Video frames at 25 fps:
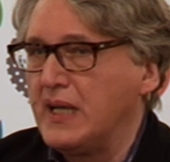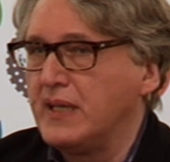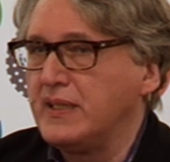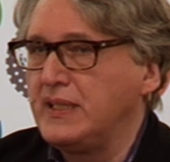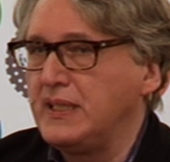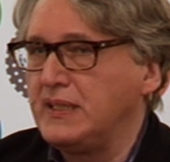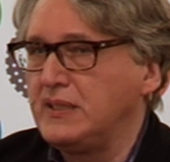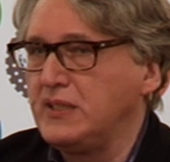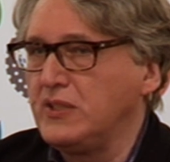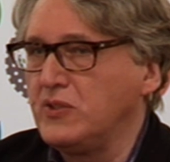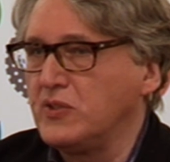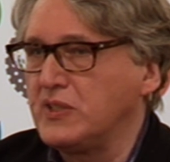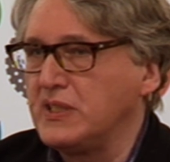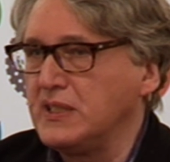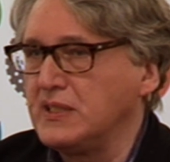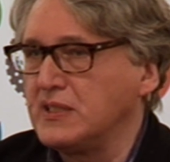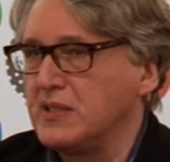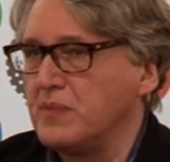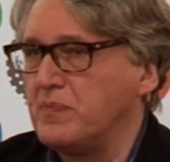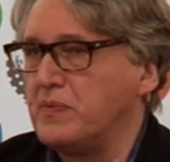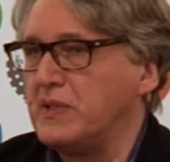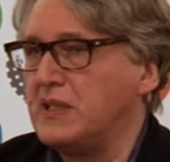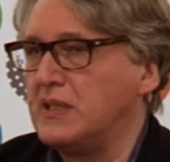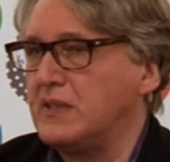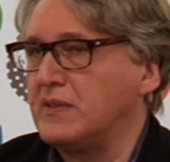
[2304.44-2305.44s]
reducing
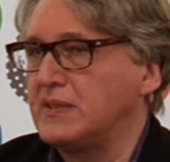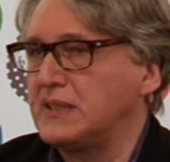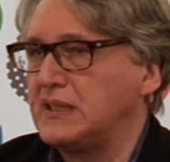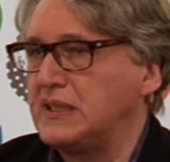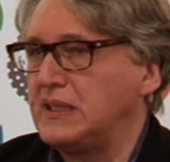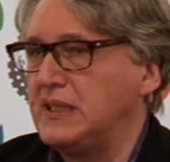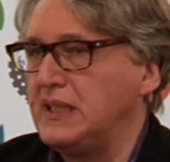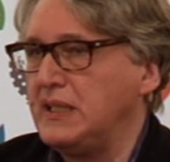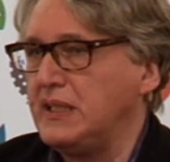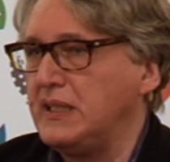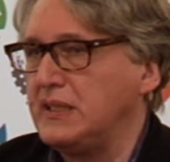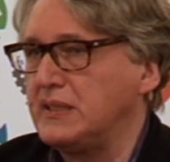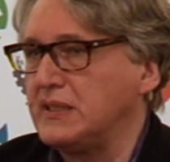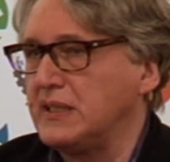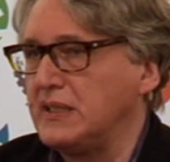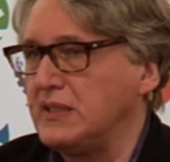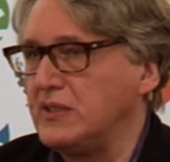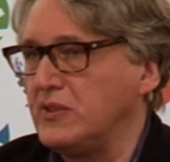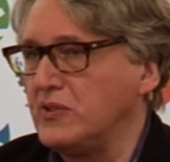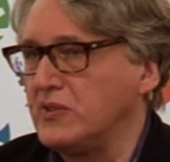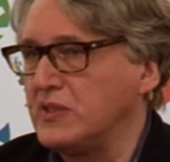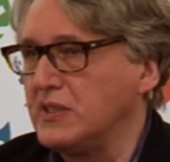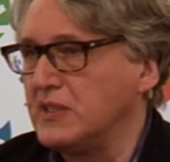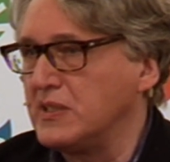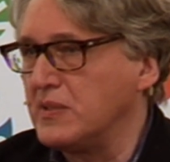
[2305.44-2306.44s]
the power of state,
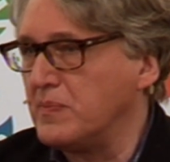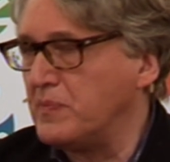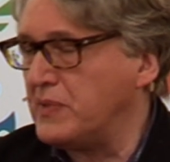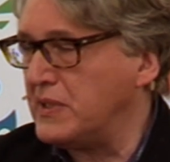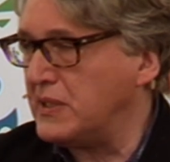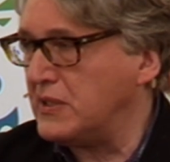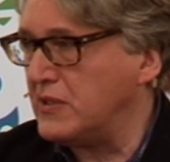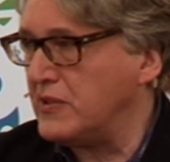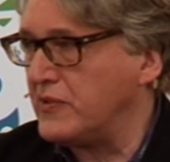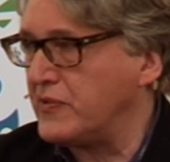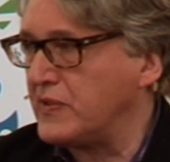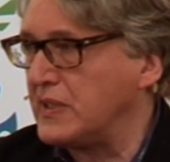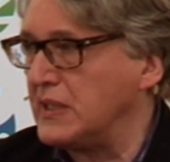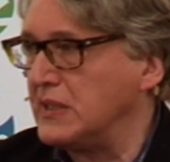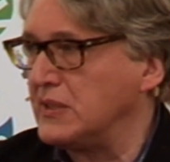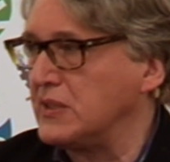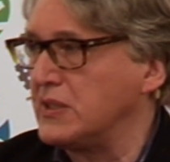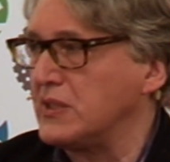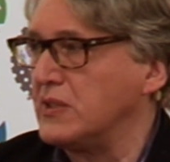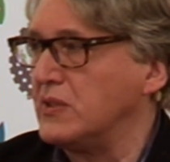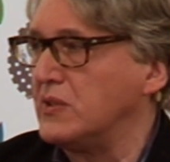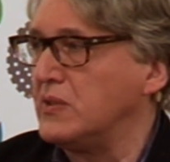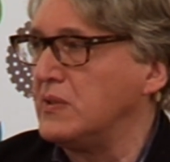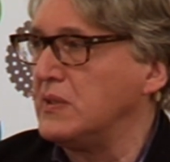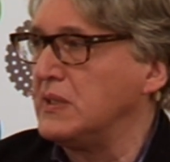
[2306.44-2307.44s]
reducing the power of
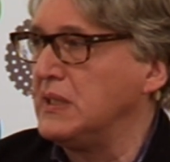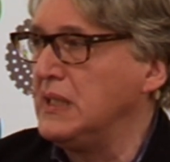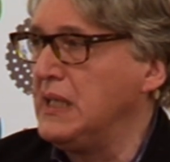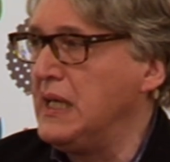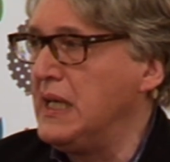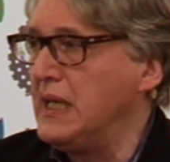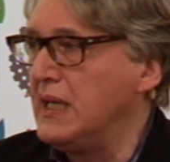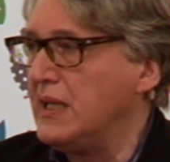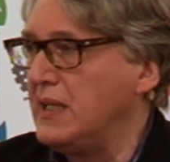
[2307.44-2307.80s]
control,